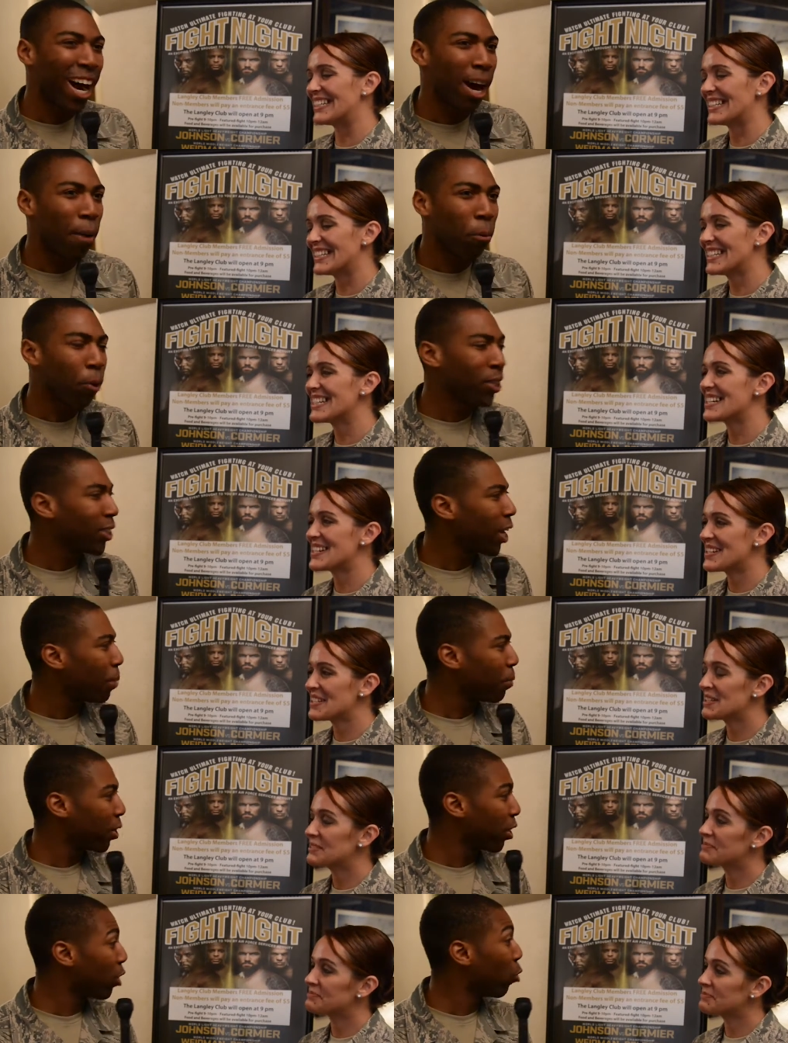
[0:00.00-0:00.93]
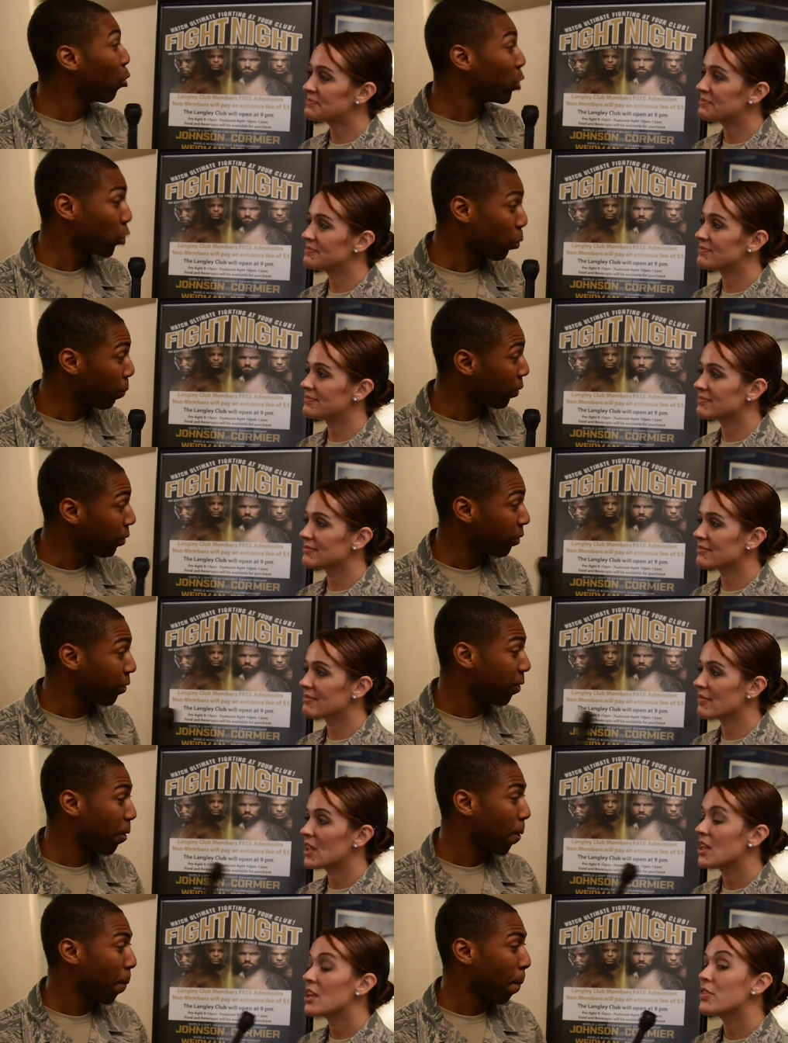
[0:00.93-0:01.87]
Speaker 1: um, what time do the doors open?
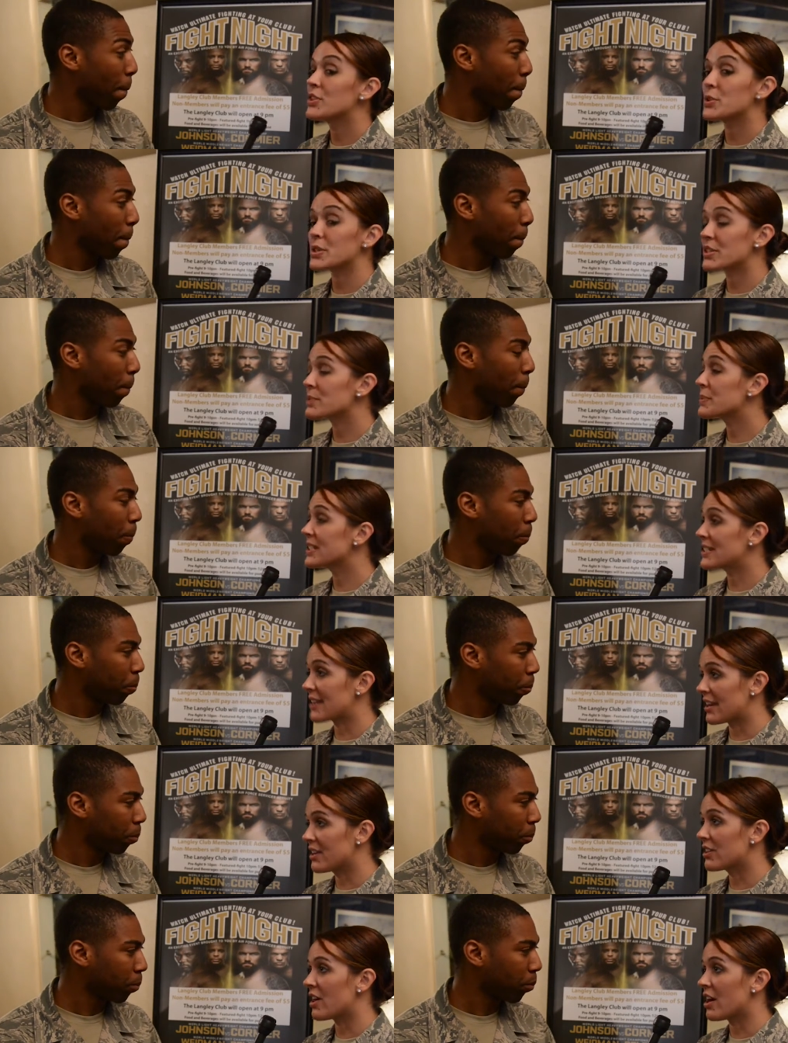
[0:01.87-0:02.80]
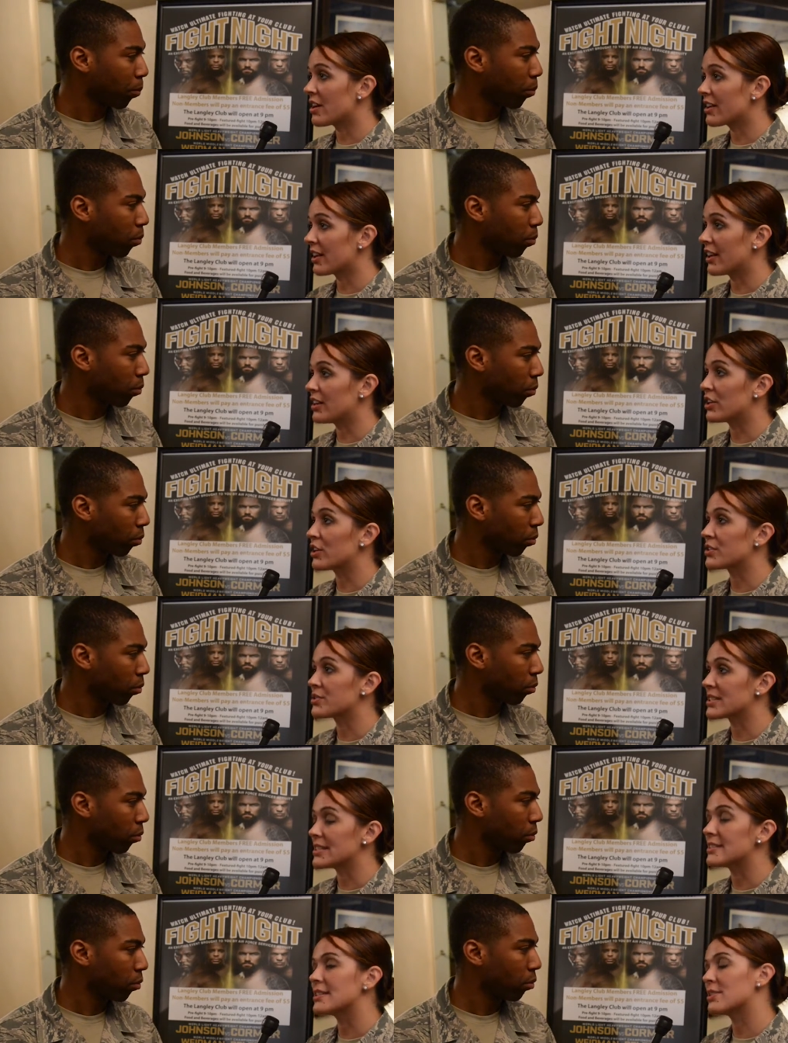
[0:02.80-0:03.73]
Speaker 2: The doors open at nine o'clock, and it goes
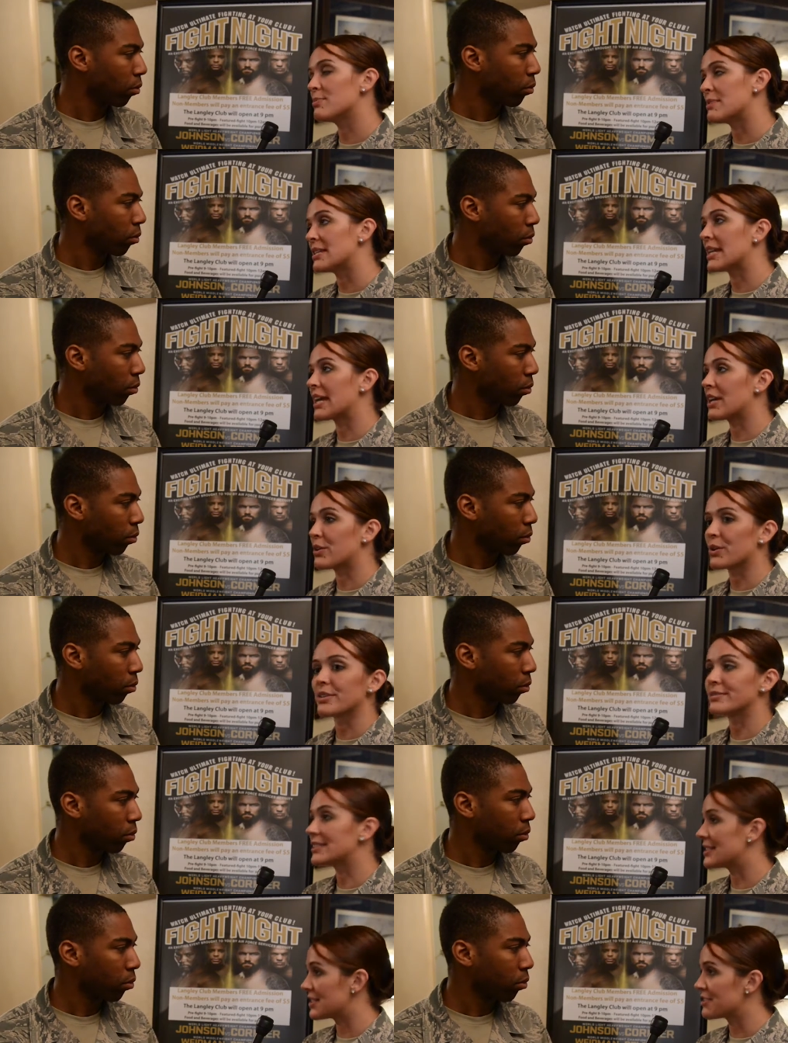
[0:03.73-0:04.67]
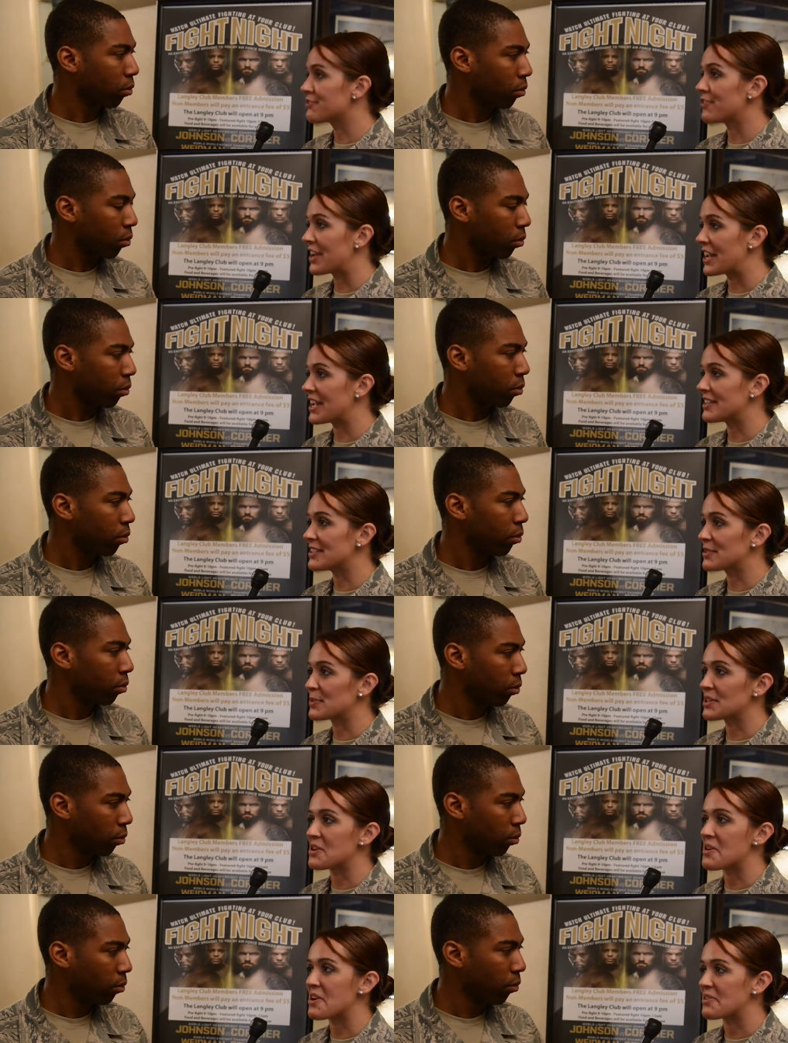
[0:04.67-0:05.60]
until midnight or until the fight ends. We
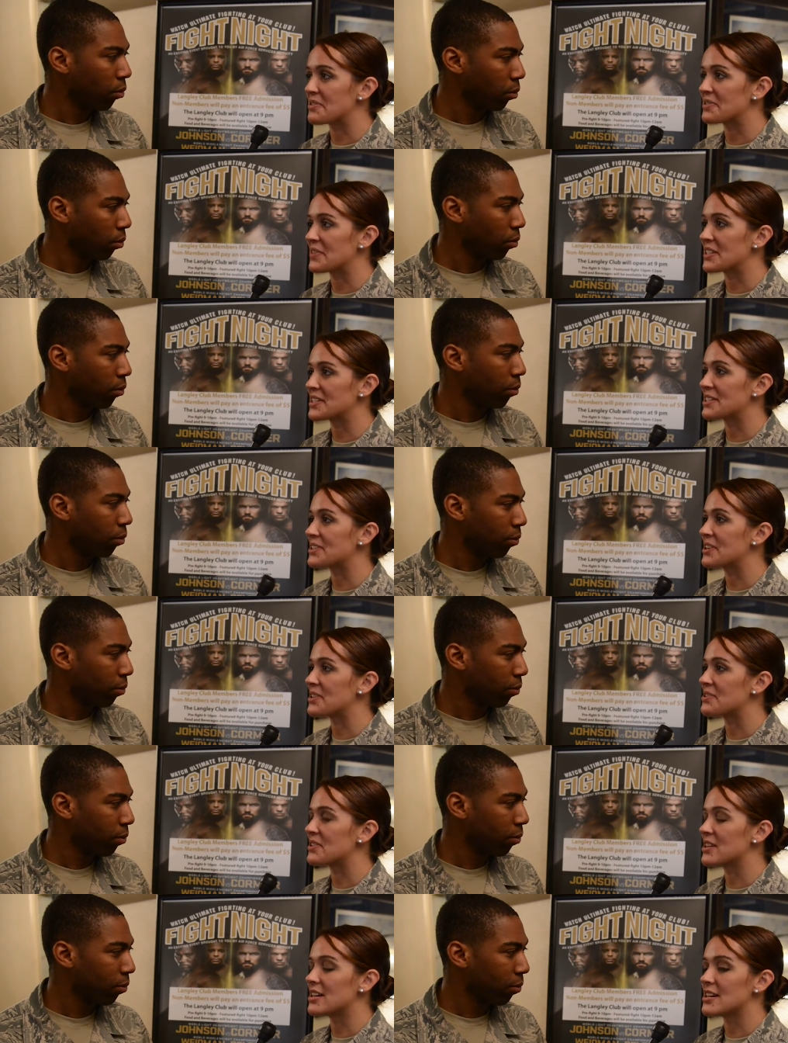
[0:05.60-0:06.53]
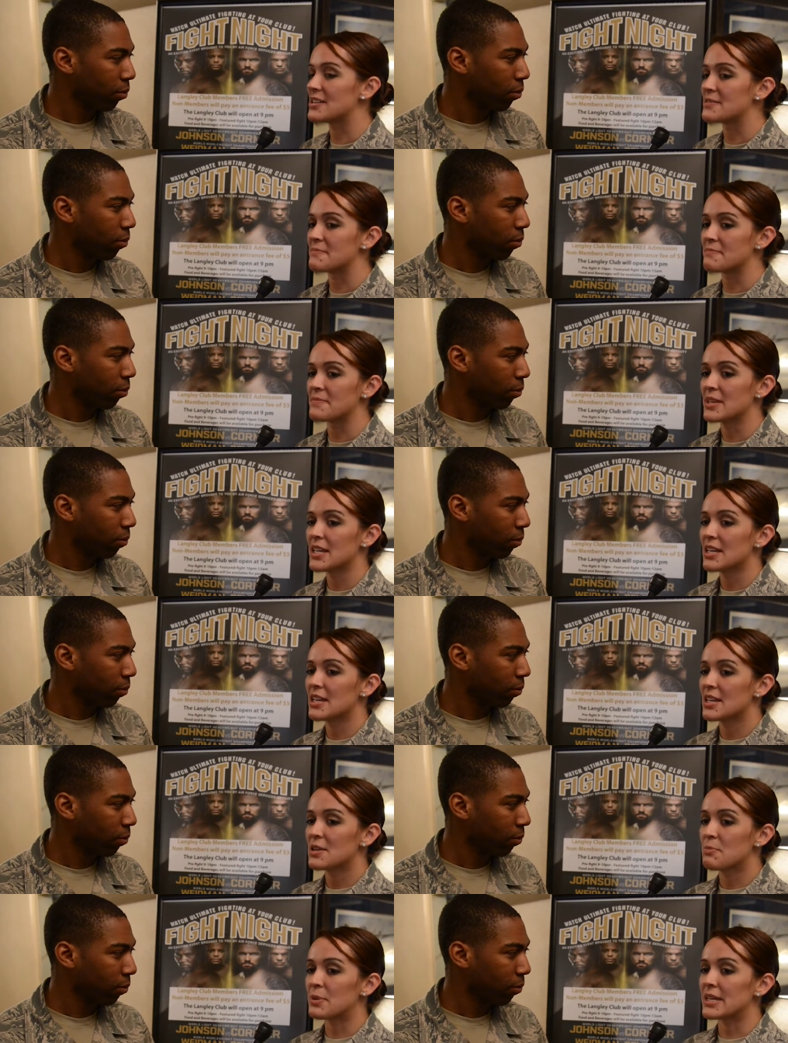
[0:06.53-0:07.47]
know how those fights can go. Um,
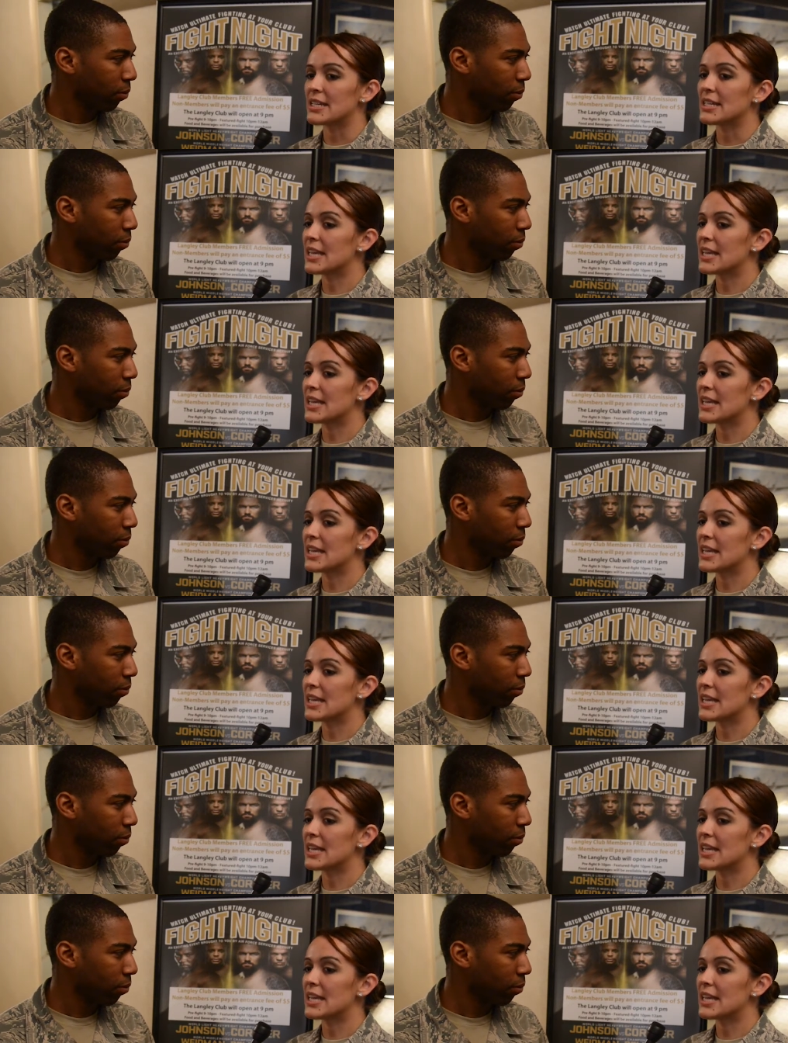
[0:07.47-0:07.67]
but